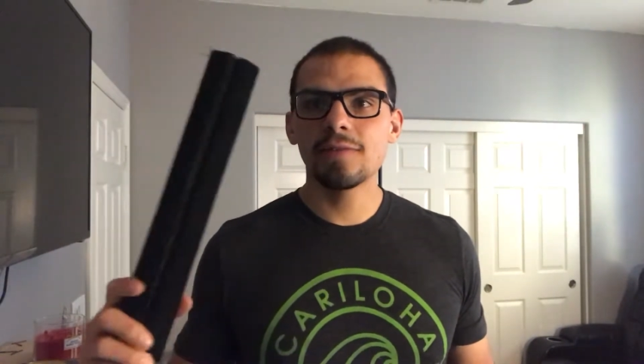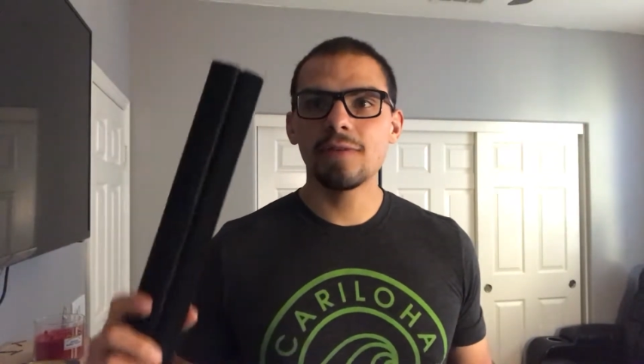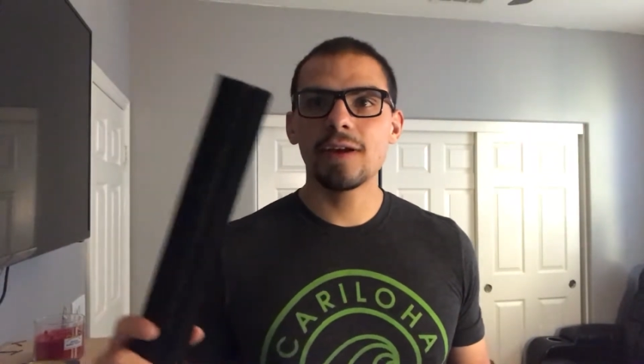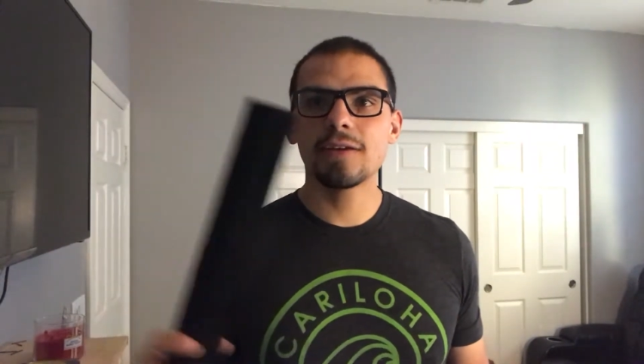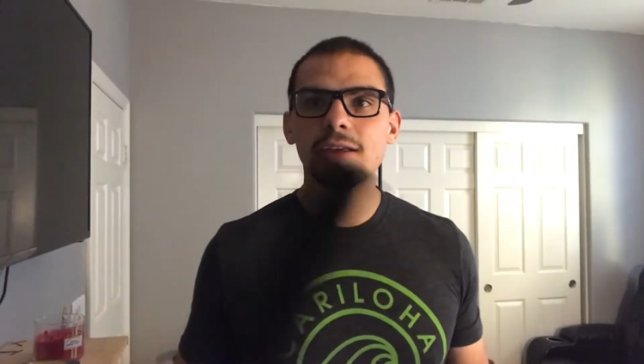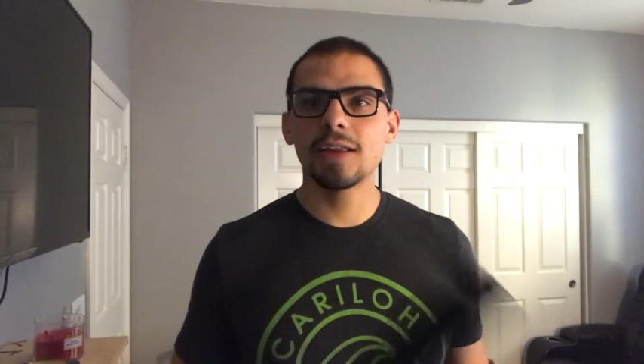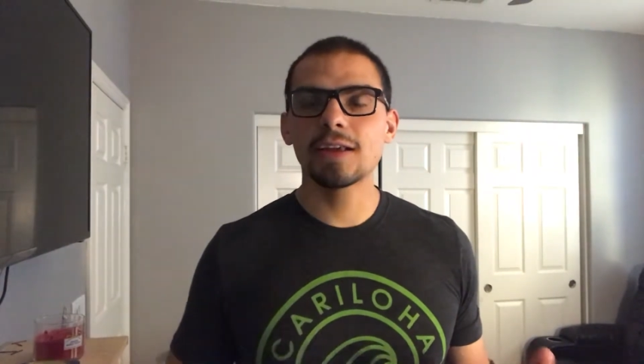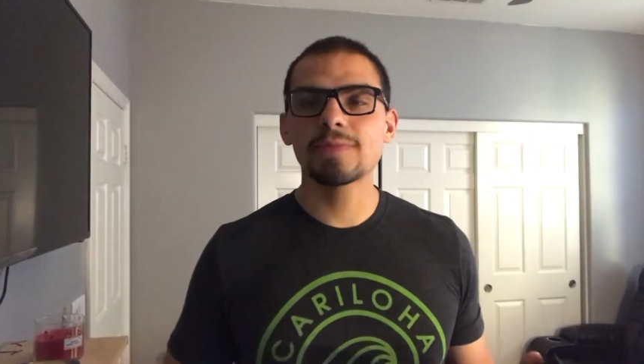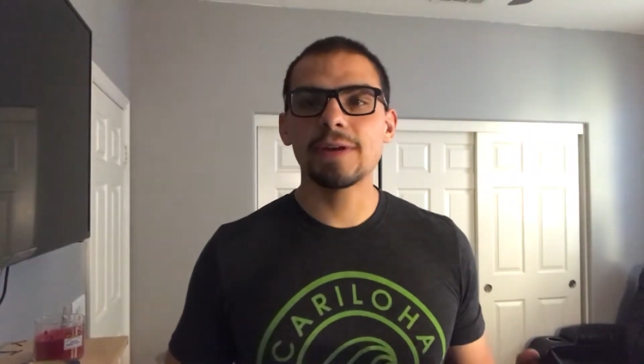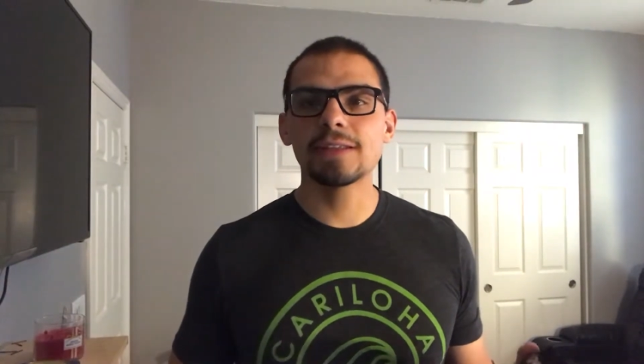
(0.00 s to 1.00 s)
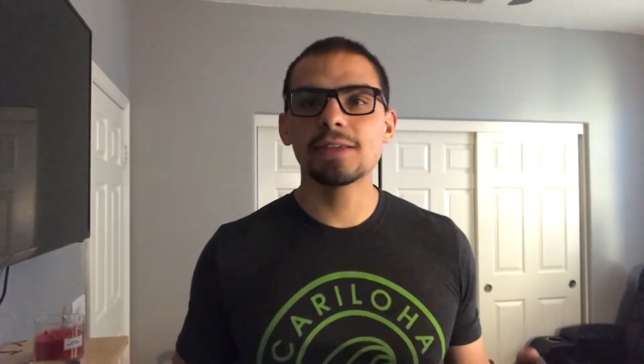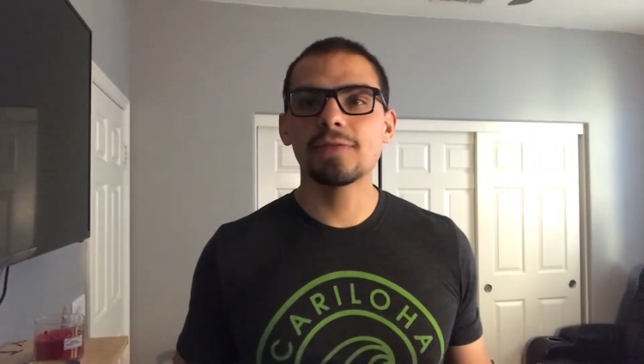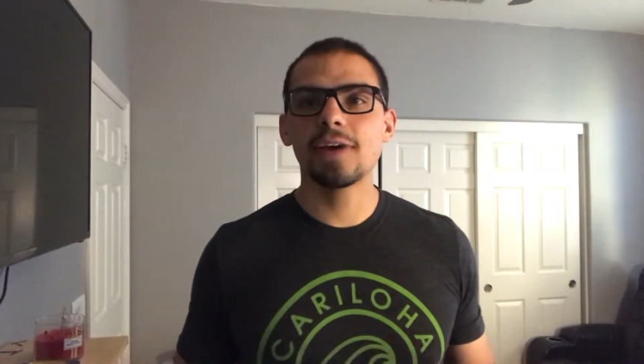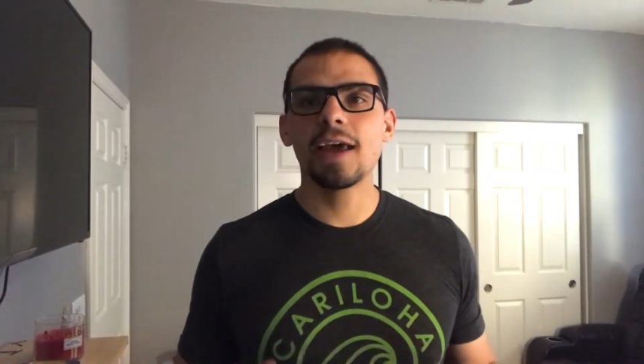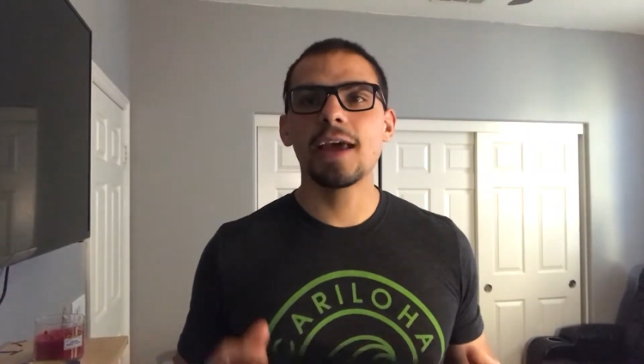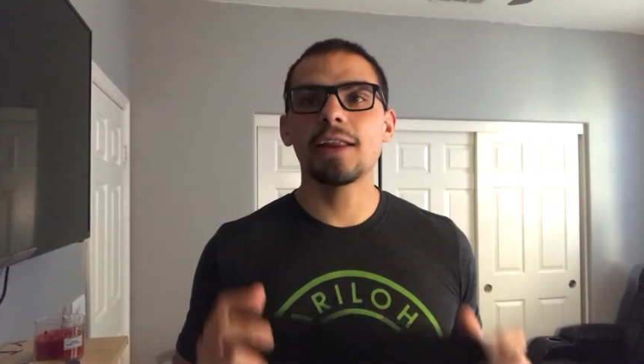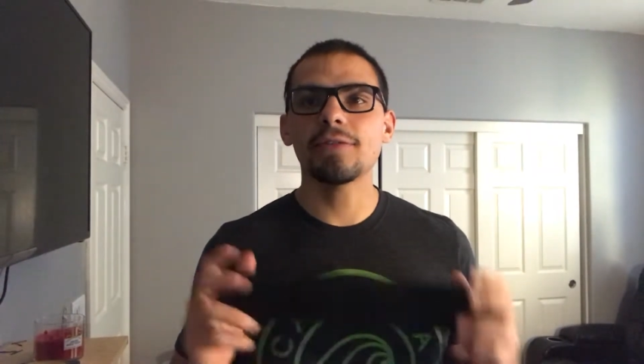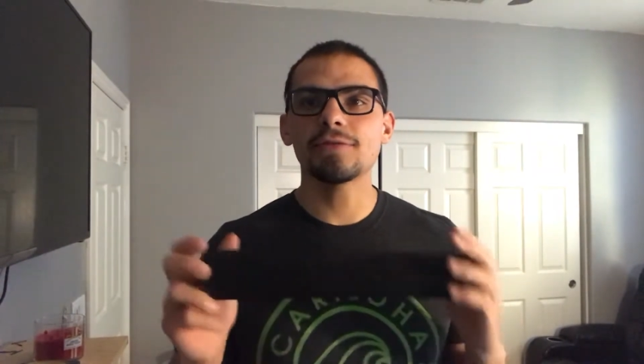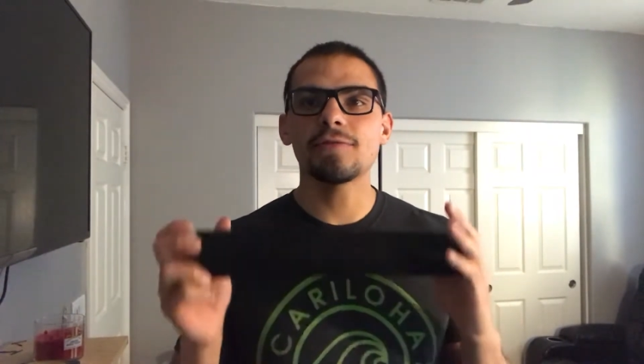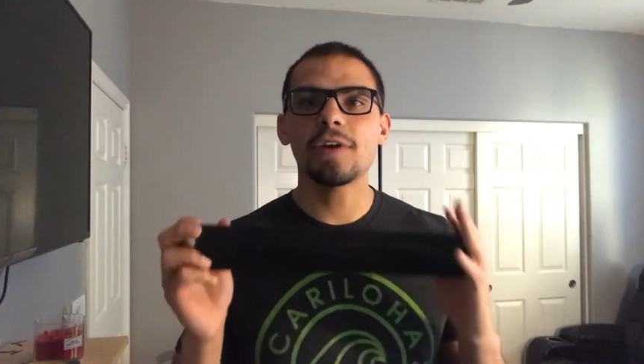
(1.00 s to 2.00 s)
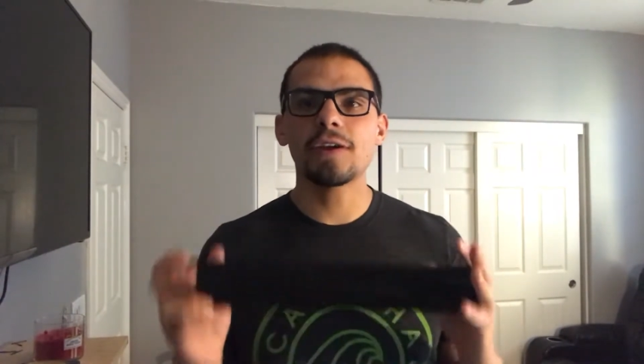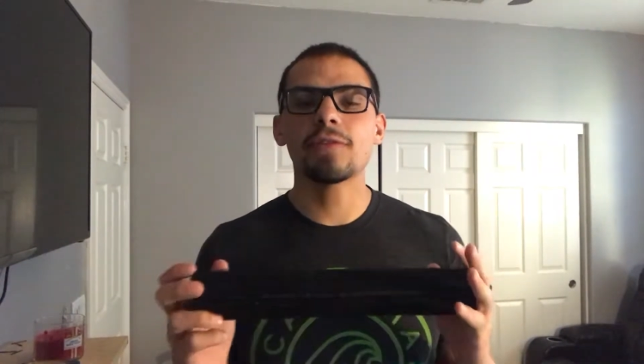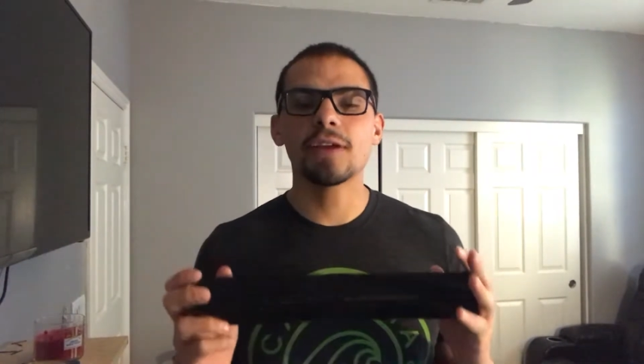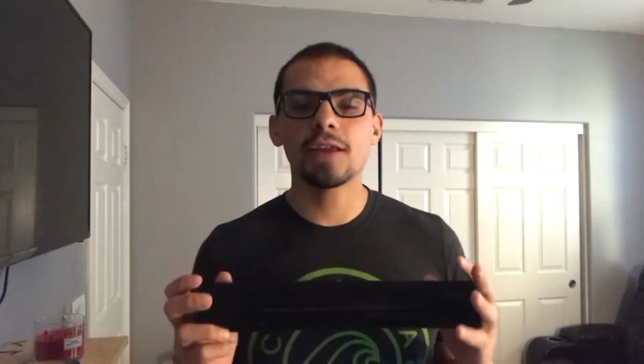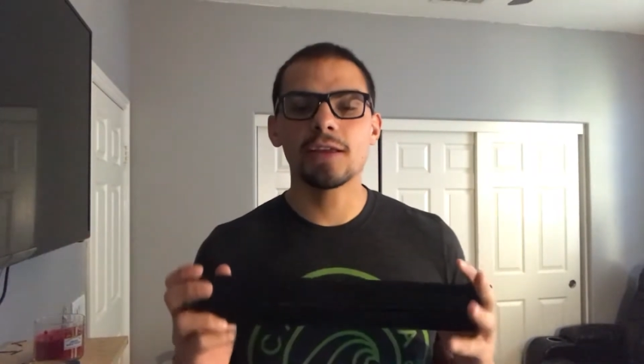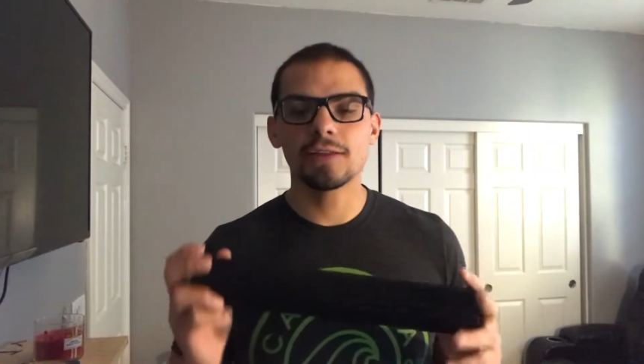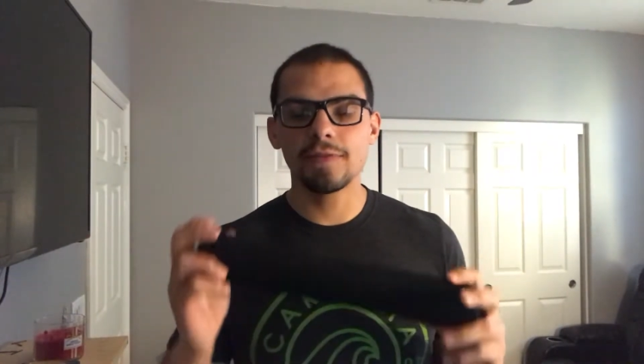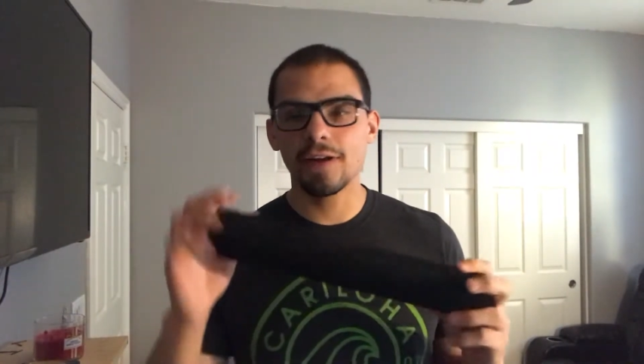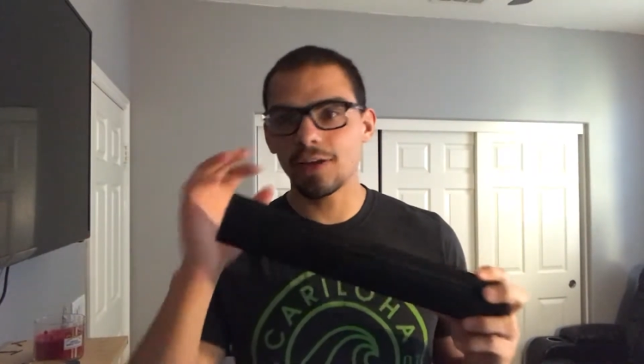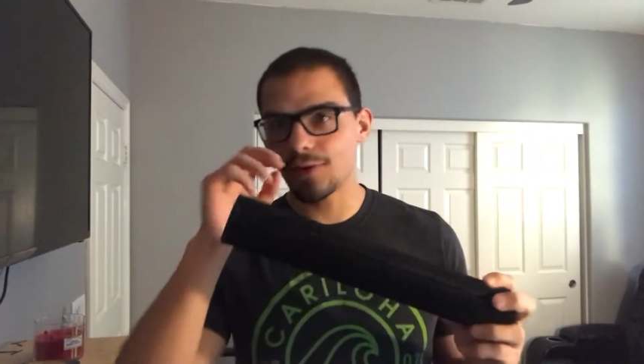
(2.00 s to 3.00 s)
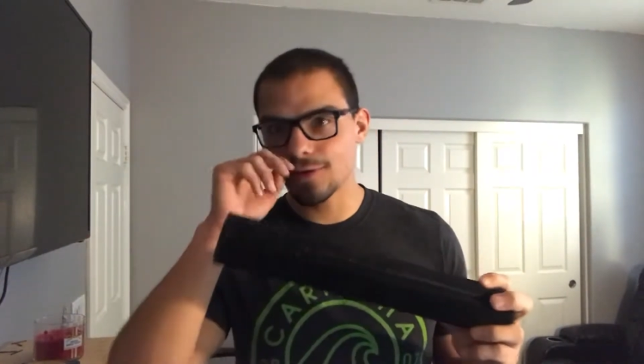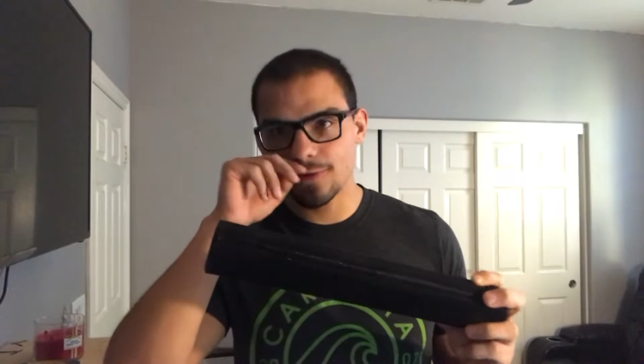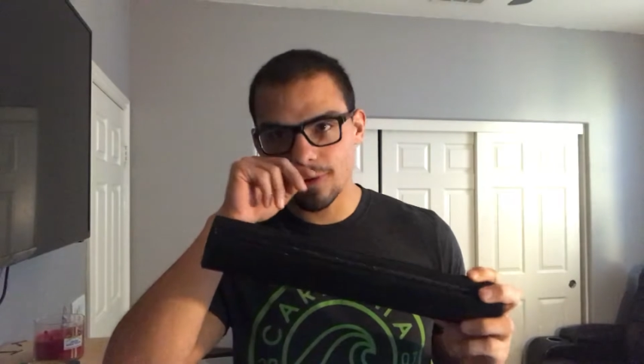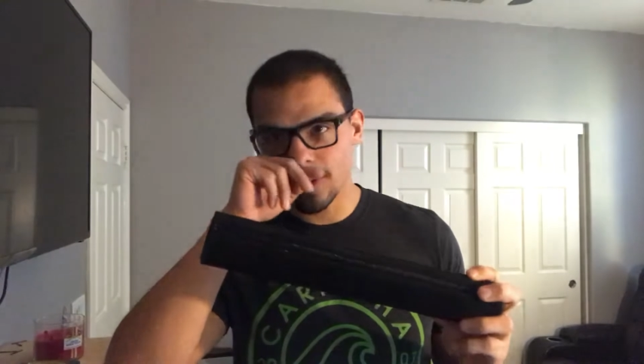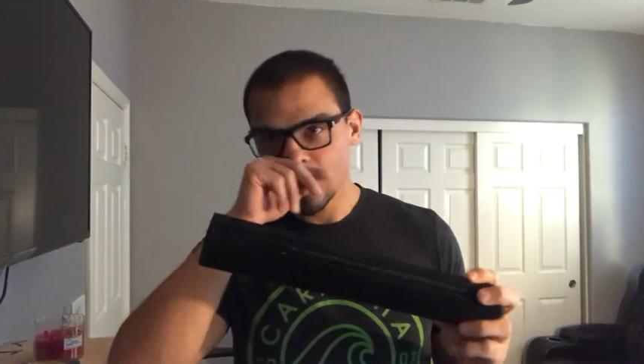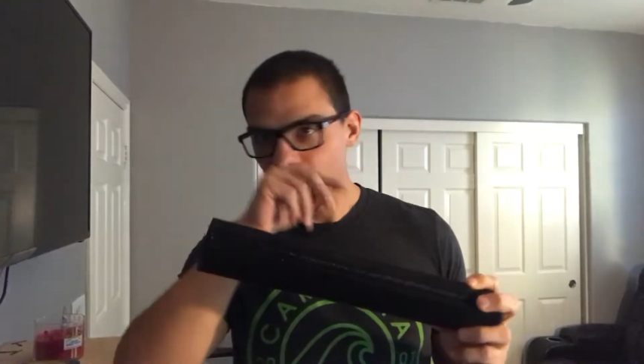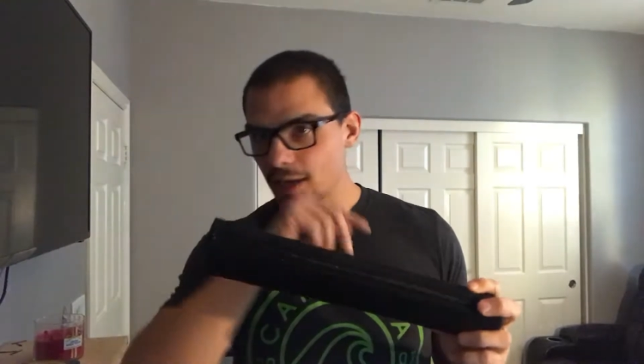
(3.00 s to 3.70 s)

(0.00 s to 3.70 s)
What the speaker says: Very inexpensive, and it's very useful.